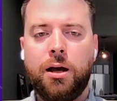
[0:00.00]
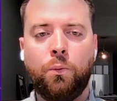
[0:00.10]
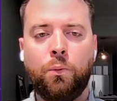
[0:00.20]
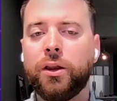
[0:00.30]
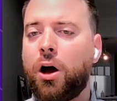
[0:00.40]

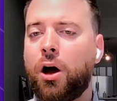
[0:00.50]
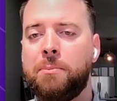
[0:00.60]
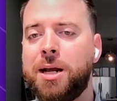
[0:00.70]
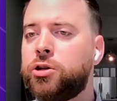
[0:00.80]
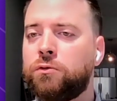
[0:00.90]
And with
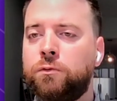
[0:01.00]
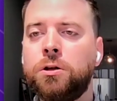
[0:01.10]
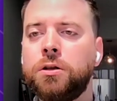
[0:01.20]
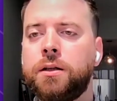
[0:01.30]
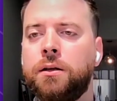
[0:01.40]
automation
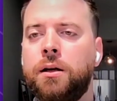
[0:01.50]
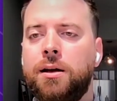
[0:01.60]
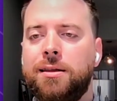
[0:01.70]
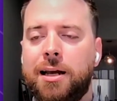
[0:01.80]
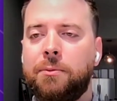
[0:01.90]
rules,
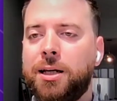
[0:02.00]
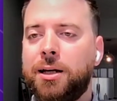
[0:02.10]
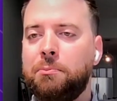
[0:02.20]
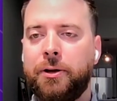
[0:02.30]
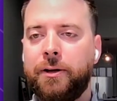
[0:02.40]
they can be
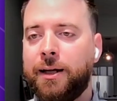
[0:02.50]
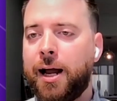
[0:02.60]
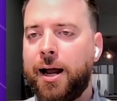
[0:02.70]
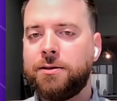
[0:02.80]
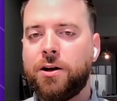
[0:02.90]
completely
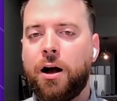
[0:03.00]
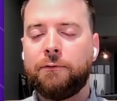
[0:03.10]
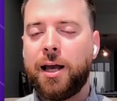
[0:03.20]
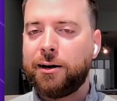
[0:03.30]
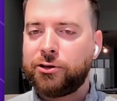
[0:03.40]
hands off.
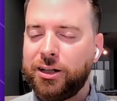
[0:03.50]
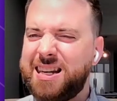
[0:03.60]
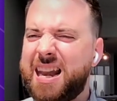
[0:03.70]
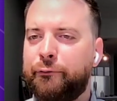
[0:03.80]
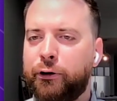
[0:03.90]
They actually
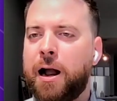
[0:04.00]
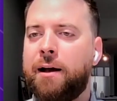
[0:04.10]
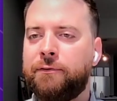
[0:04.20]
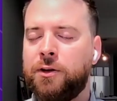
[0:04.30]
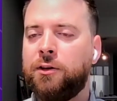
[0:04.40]
never
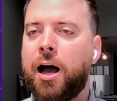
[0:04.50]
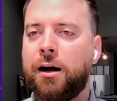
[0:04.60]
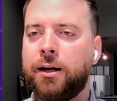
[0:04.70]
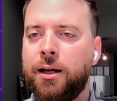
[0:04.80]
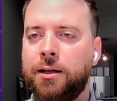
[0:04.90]
have to
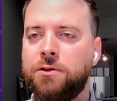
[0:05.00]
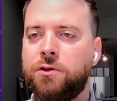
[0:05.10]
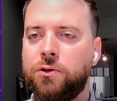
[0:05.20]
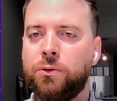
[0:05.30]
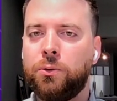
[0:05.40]
log
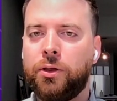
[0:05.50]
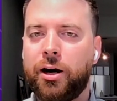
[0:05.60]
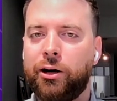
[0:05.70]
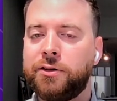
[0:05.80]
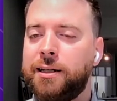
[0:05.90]
into
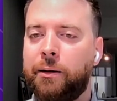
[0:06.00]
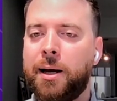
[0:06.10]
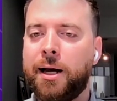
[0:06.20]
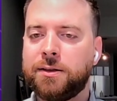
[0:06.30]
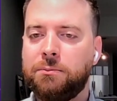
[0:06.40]
their
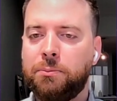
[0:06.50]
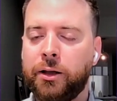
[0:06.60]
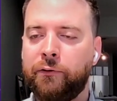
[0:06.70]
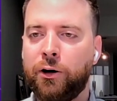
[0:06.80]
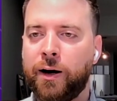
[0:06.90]
TMS,
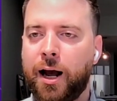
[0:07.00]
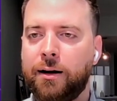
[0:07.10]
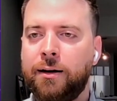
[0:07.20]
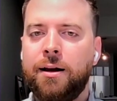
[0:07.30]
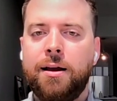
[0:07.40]
believe it or not.
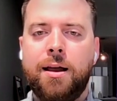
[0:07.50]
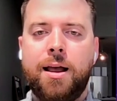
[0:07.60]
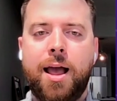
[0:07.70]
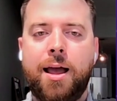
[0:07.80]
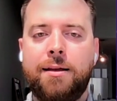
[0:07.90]

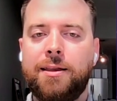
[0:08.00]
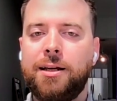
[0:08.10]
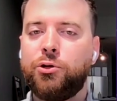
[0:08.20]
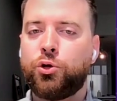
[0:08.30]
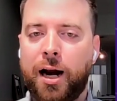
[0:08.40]
And
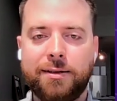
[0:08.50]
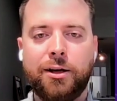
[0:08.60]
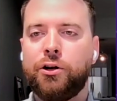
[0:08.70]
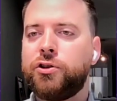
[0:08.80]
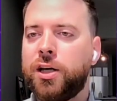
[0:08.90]
the
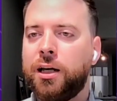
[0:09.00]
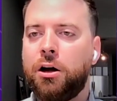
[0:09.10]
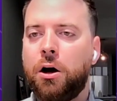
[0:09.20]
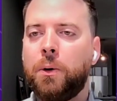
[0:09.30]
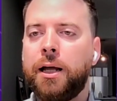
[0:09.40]
translators can
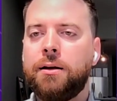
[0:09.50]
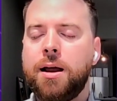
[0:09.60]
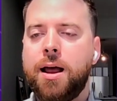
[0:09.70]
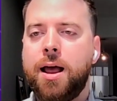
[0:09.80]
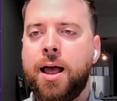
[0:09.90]
go in
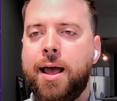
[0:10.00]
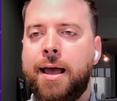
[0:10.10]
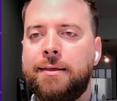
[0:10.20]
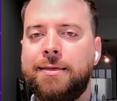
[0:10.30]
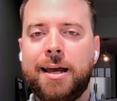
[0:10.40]

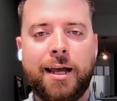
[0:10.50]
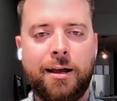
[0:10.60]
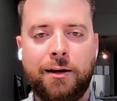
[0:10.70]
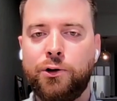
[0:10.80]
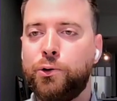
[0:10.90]
and they
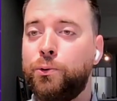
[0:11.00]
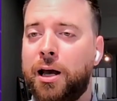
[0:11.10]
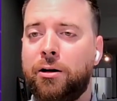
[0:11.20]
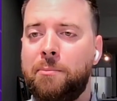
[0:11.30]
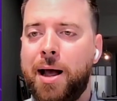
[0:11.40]
can do
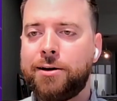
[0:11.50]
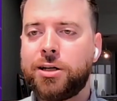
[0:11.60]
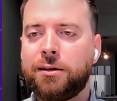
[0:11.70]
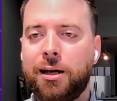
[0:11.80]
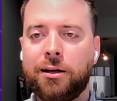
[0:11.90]
their
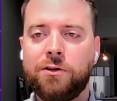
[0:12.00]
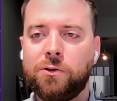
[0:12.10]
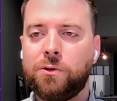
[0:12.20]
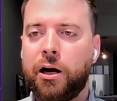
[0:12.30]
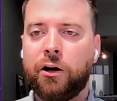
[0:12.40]
magic. They can
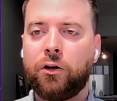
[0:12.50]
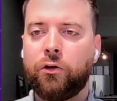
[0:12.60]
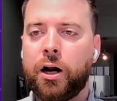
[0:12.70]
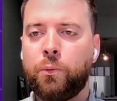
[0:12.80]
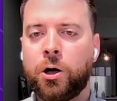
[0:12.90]
do their
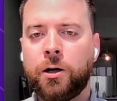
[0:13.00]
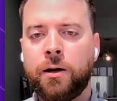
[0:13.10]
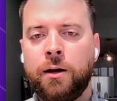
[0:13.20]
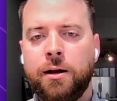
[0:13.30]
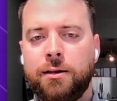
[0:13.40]
great
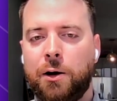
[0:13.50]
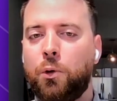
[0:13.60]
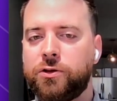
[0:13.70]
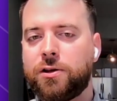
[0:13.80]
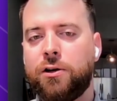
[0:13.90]
work. And
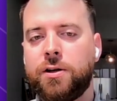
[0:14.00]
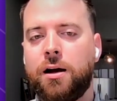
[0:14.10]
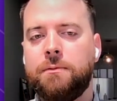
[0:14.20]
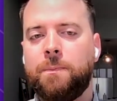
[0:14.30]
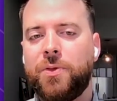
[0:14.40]
once they're
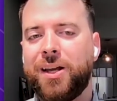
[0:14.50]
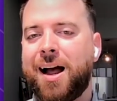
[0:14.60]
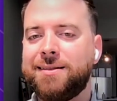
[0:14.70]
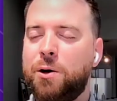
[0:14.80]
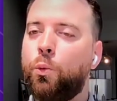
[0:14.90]
done, the
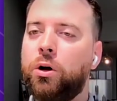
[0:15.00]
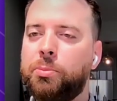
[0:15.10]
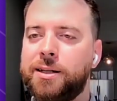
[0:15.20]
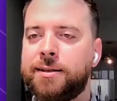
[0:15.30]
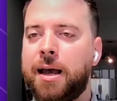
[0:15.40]
content will
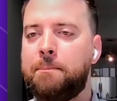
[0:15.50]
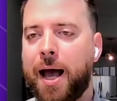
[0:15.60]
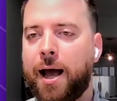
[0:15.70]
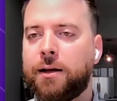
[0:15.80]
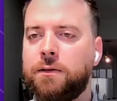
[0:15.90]
be sent
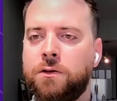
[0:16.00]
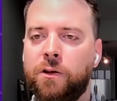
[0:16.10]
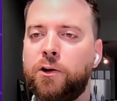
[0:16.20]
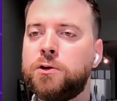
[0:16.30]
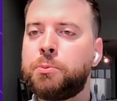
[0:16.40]
back to
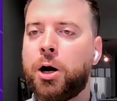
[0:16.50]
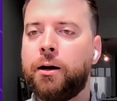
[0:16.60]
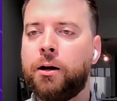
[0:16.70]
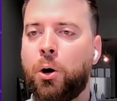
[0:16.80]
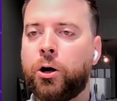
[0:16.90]
those
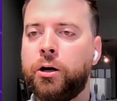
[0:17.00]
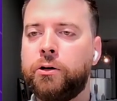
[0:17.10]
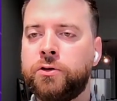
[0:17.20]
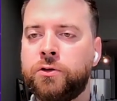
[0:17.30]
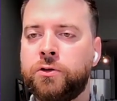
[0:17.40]
product
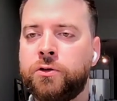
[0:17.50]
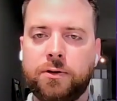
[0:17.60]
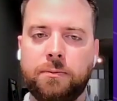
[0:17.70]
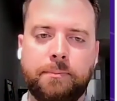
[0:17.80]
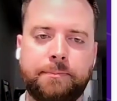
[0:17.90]
marketers'
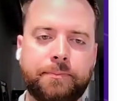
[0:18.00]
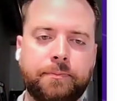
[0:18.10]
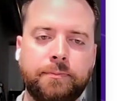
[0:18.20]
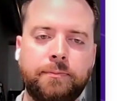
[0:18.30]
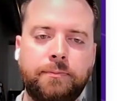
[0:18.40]
tools.
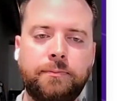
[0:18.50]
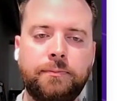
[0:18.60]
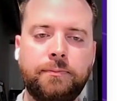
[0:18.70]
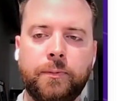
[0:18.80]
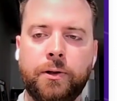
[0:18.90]

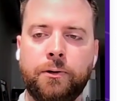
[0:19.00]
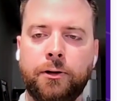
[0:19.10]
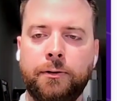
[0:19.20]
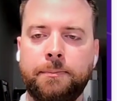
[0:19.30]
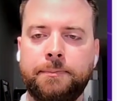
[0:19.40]
Right?